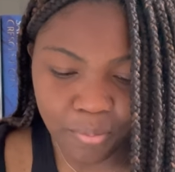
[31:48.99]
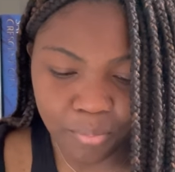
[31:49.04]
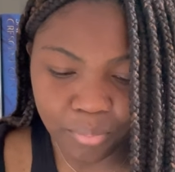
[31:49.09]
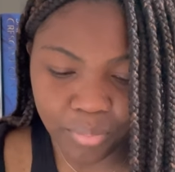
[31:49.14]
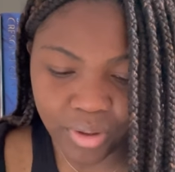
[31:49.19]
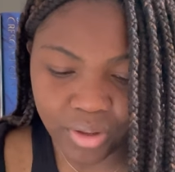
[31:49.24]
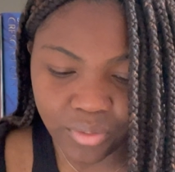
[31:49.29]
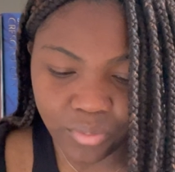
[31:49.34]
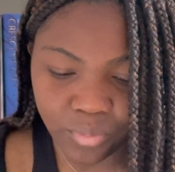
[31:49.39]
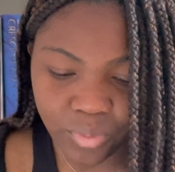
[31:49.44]

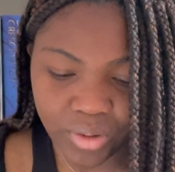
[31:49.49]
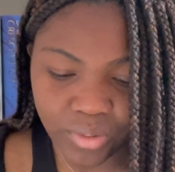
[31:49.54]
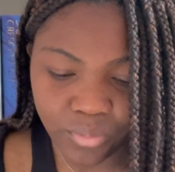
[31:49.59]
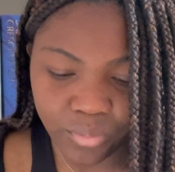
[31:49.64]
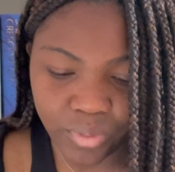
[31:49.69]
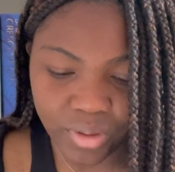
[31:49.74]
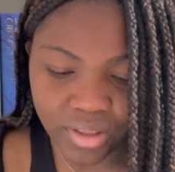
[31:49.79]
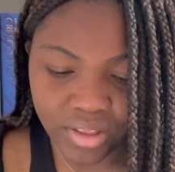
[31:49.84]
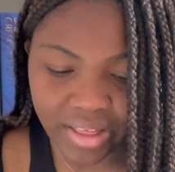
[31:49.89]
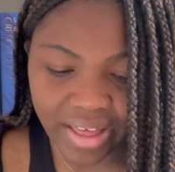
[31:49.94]
but when
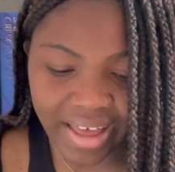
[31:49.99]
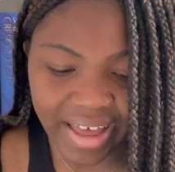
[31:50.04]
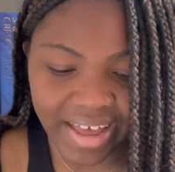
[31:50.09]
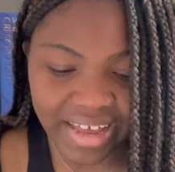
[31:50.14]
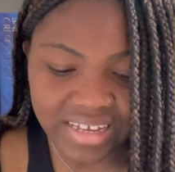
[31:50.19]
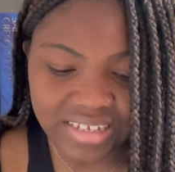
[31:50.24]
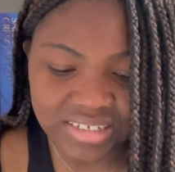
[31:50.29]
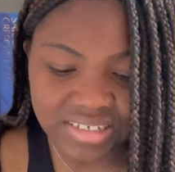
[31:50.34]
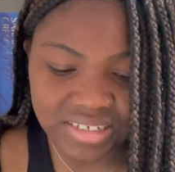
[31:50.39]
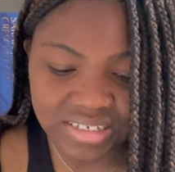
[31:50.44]
Will
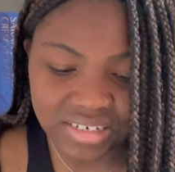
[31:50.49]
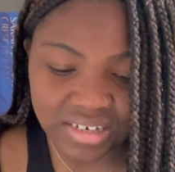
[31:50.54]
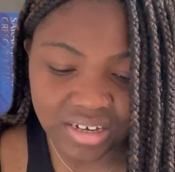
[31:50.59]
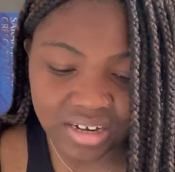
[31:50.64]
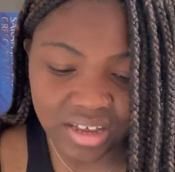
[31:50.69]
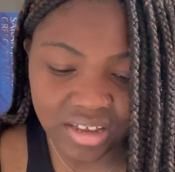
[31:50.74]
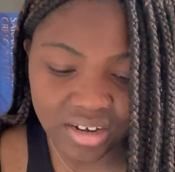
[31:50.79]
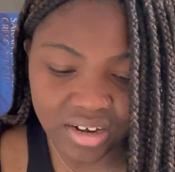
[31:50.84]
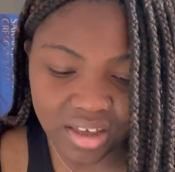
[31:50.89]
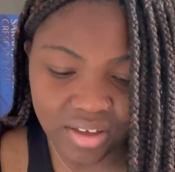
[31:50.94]
asks,
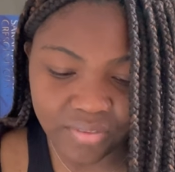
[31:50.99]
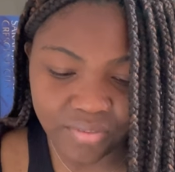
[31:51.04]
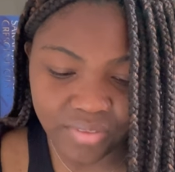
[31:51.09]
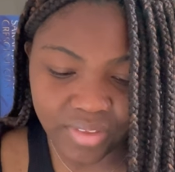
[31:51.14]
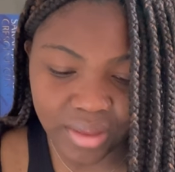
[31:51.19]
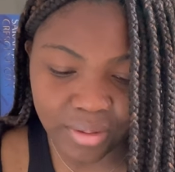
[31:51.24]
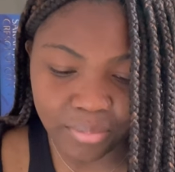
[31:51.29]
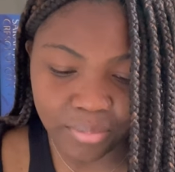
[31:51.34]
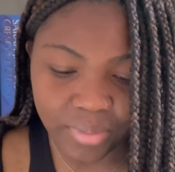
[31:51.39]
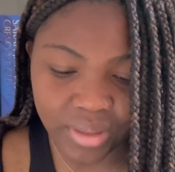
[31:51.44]
none of
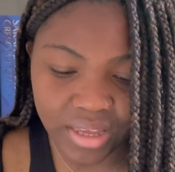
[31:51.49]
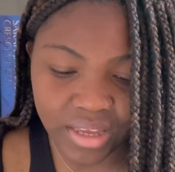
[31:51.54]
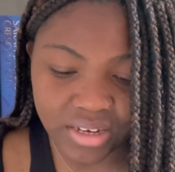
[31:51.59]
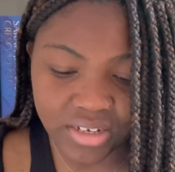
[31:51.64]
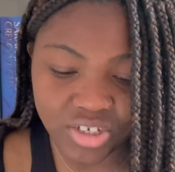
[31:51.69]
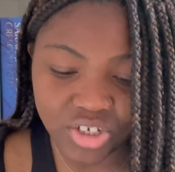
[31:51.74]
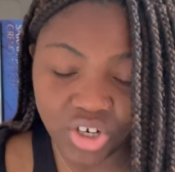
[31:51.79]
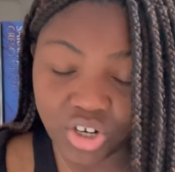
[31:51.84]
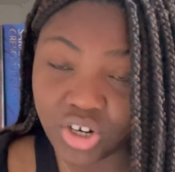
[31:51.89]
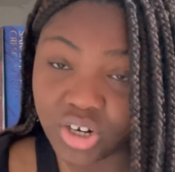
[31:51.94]
them can
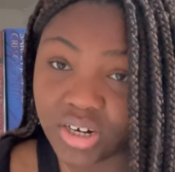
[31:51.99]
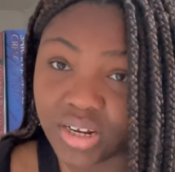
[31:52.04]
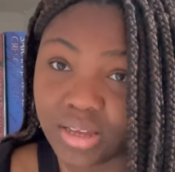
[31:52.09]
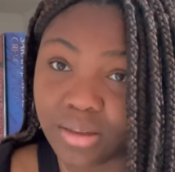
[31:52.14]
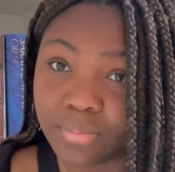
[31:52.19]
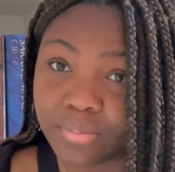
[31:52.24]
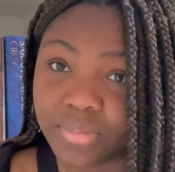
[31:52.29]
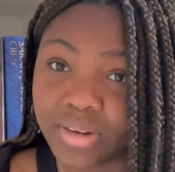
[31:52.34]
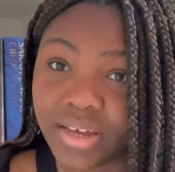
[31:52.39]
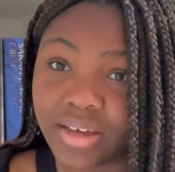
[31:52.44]
turn
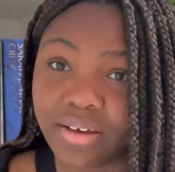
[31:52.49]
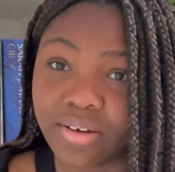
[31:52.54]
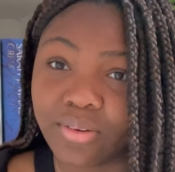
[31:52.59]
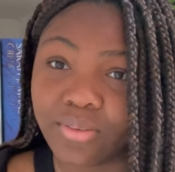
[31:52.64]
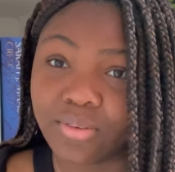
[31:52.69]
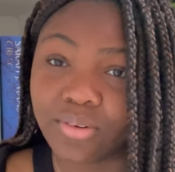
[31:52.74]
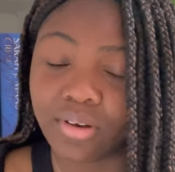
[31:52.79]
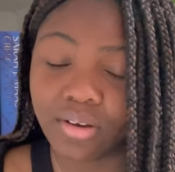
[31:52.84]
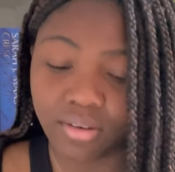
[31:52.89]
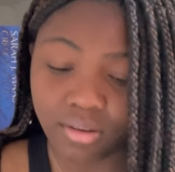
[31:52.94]
him
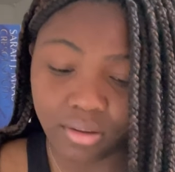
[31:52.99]
down.